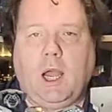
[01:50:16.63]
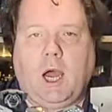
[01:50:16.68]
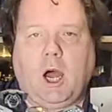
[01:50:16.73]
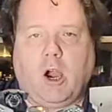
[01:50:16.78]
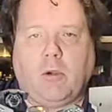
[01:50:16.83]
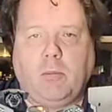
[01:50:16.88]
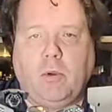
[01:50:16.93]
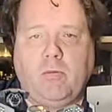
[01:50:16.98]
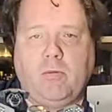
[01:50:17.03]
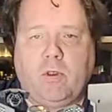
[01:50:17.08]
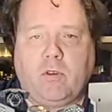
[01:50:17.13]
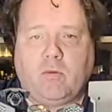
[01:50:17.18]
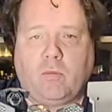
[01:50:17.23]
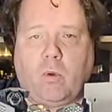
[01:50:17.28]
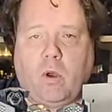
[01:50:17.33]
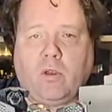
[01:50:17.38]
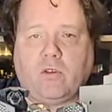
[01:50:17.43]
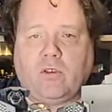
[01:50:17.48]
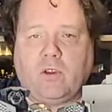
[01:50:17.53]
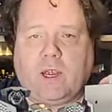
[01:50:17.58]
I'll remove this
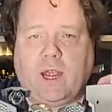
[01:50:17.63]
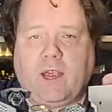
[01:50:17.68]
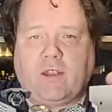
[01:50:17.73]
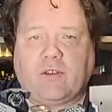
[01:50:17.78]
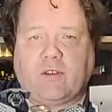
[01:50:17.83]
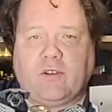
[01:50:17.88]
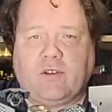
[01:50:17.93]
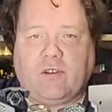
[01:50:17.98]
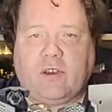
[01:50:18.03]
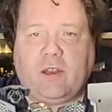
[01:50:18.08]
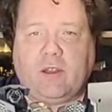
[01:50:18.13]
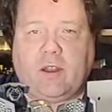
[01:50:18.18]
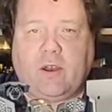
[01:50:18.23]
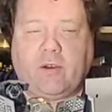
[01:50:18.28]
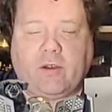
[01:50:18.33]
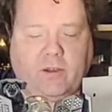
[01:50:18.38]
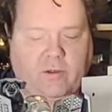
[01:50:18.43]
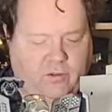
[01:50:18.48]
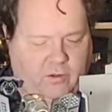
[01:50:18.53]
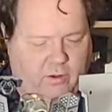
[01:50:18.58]
wall so you guys can see in
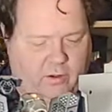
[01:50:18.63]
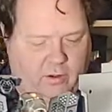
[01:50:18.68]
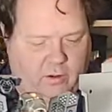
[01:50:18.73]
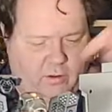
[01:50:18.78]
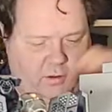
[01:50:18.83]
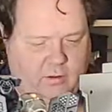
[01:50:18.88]
there easier.